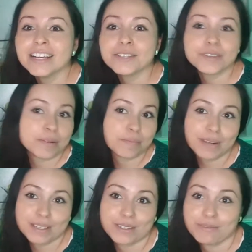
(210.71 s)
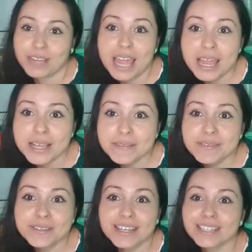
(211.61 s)
you can play some
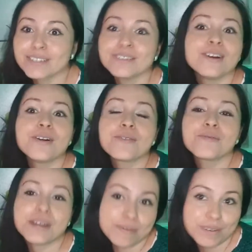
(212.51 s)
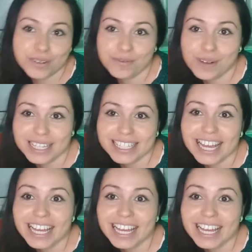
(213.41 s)
games, you can do whatever you want,